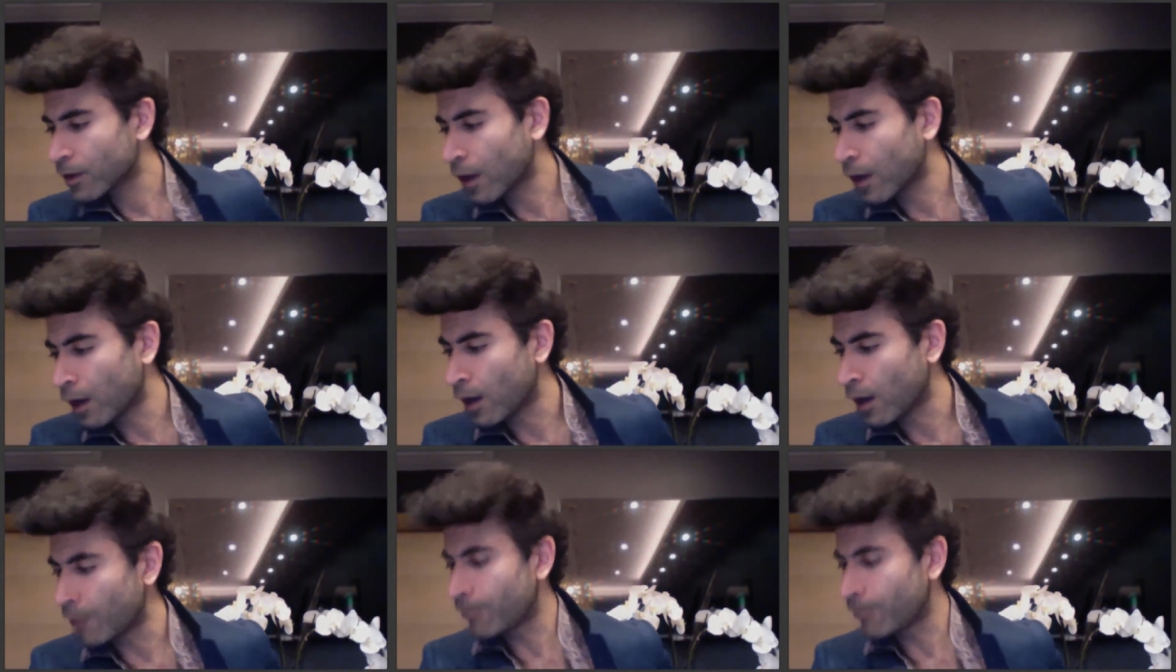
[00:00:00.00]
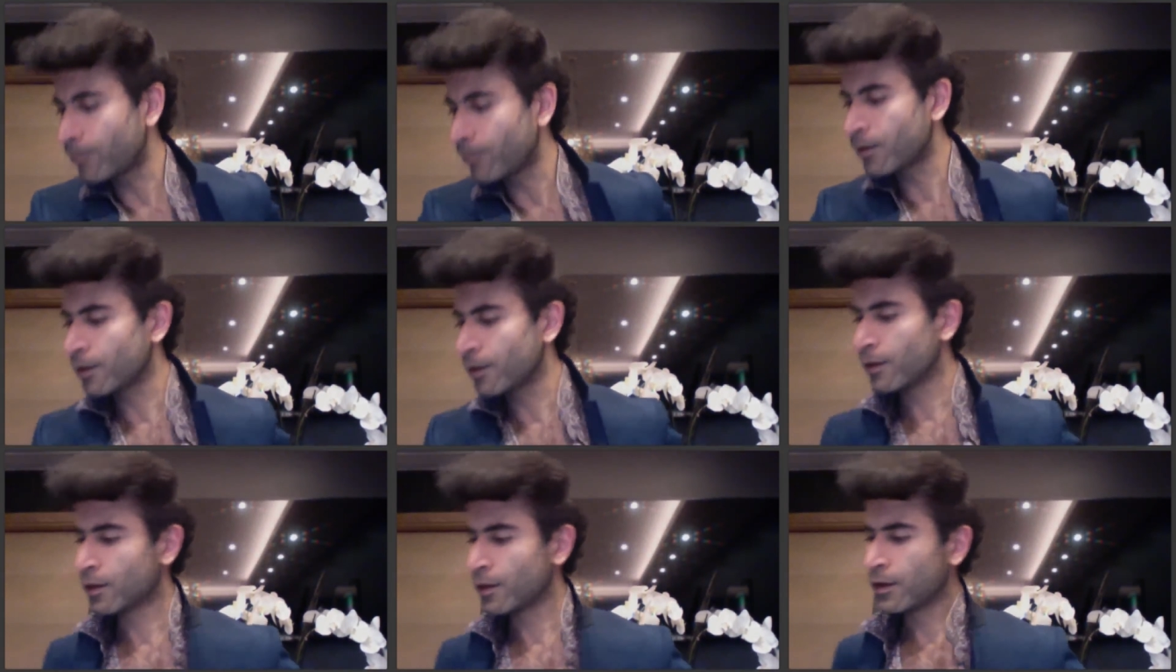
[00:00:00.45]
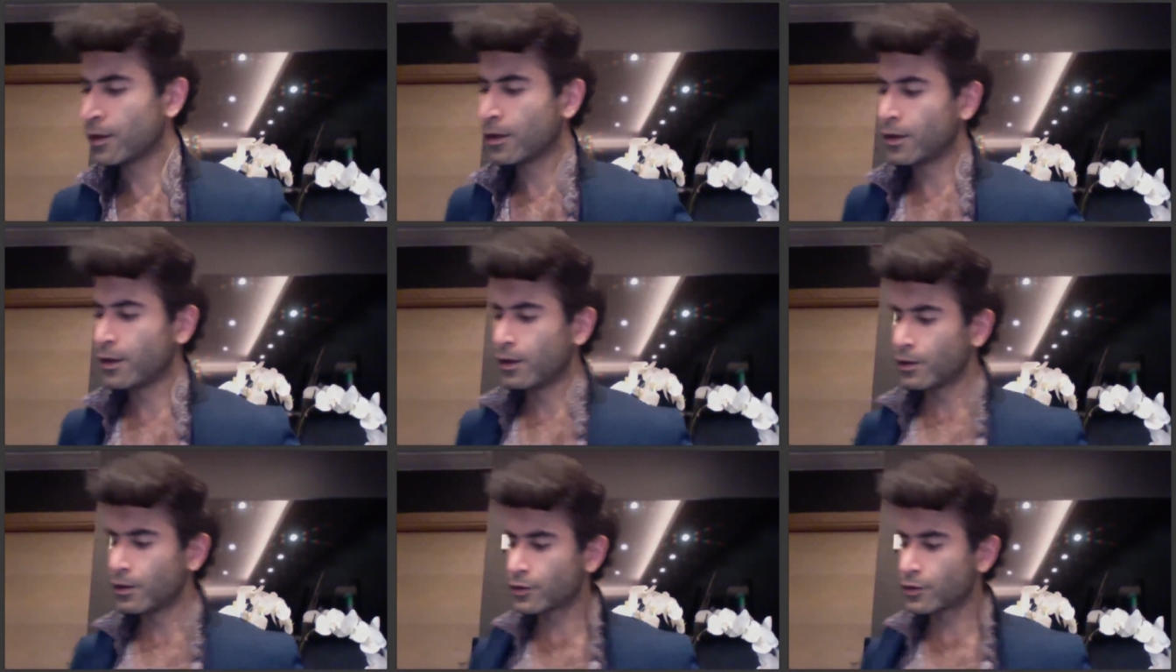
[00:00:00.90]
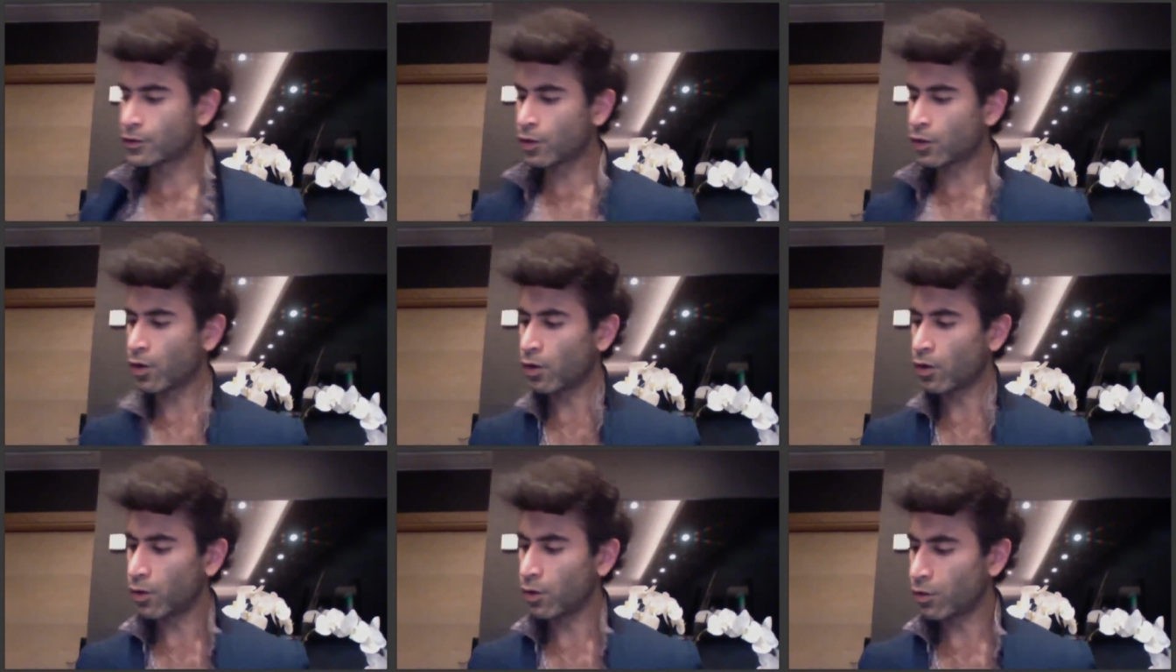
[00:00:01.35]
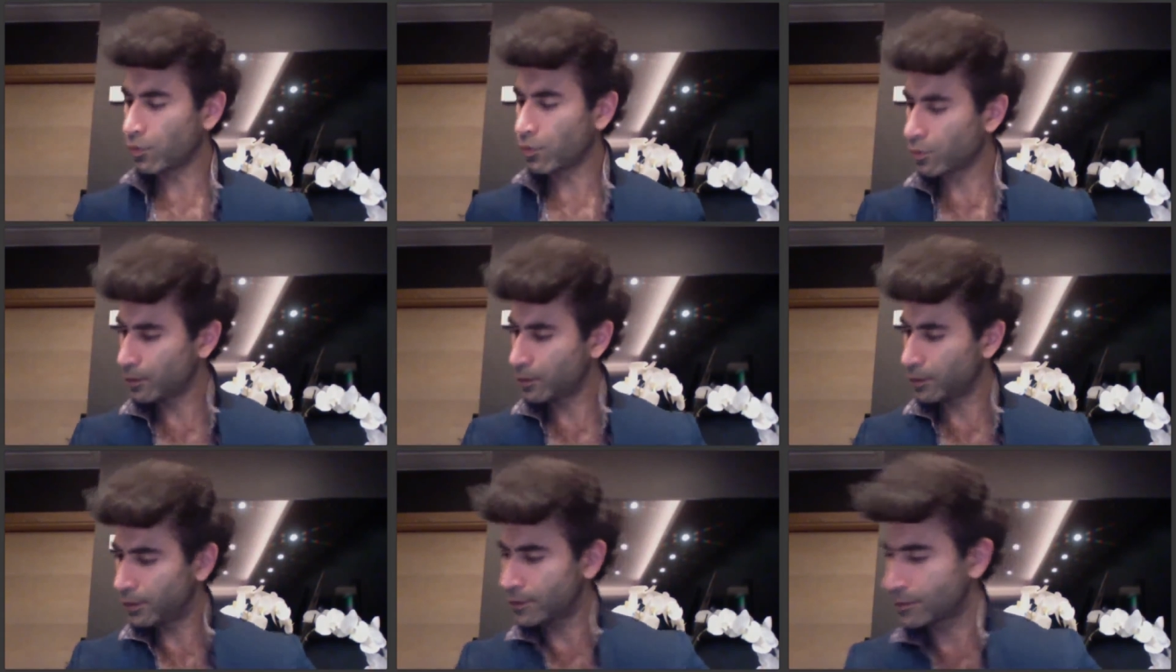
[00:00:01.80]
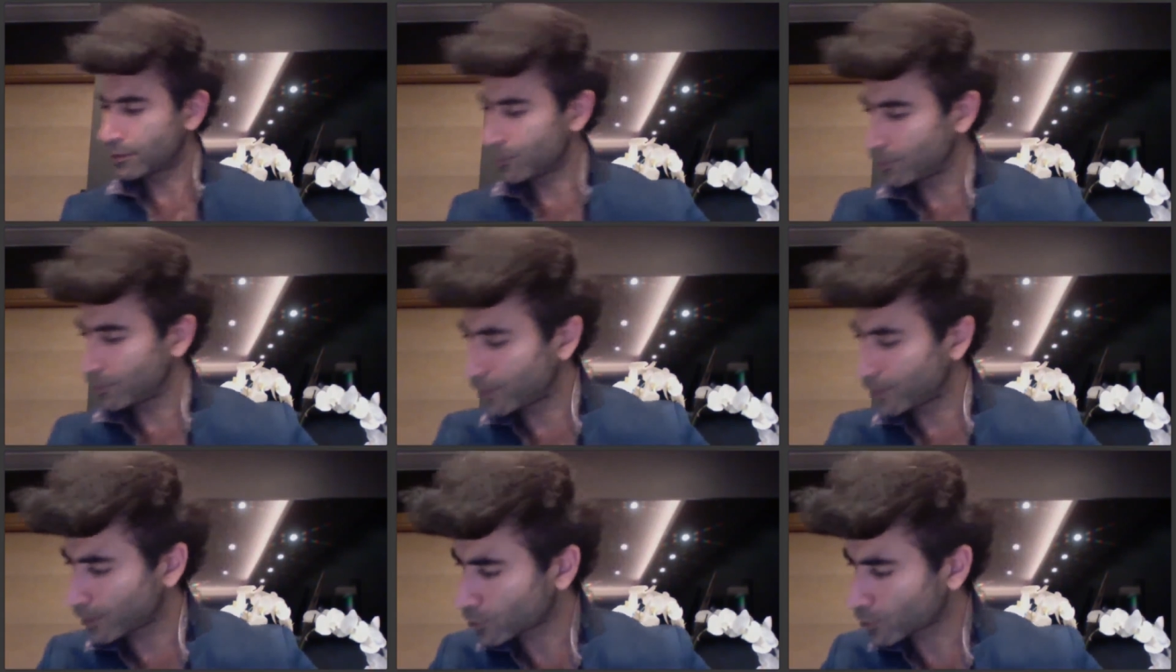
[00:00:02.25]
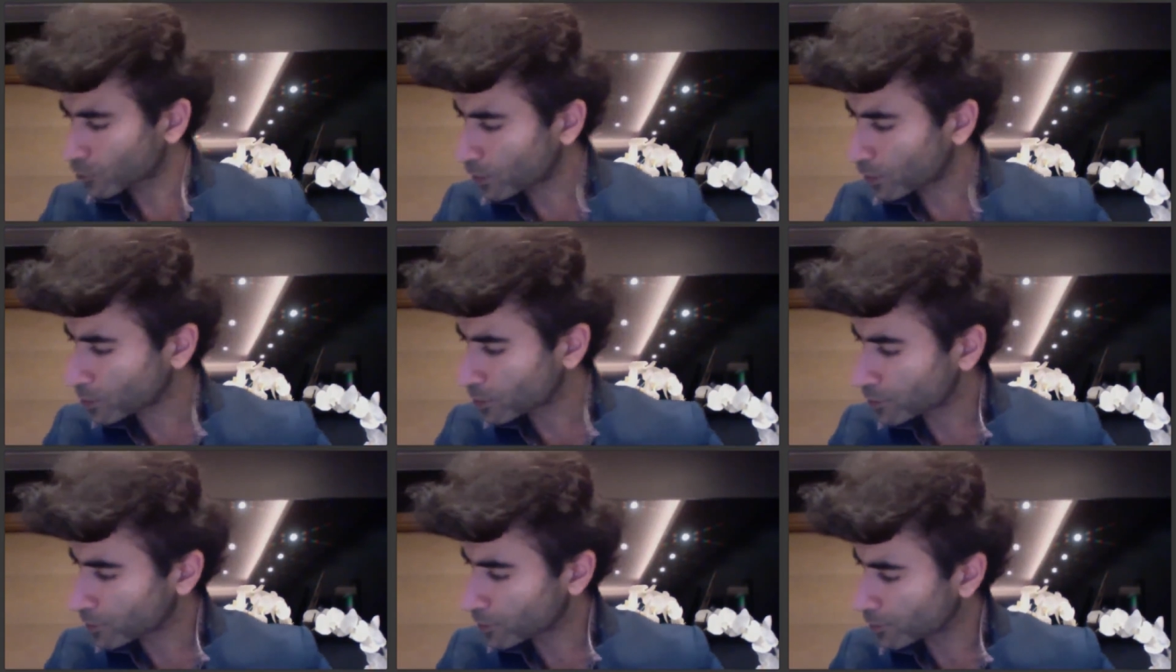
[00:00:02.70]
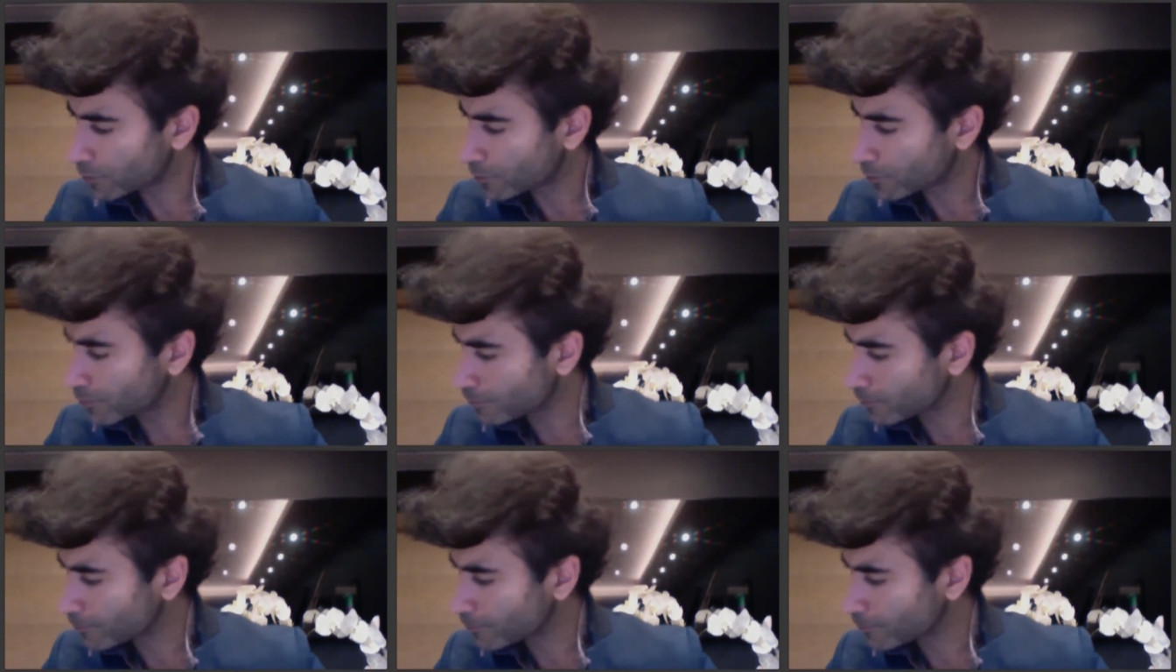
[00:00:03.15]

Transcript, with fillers: Um, so let's do the next question.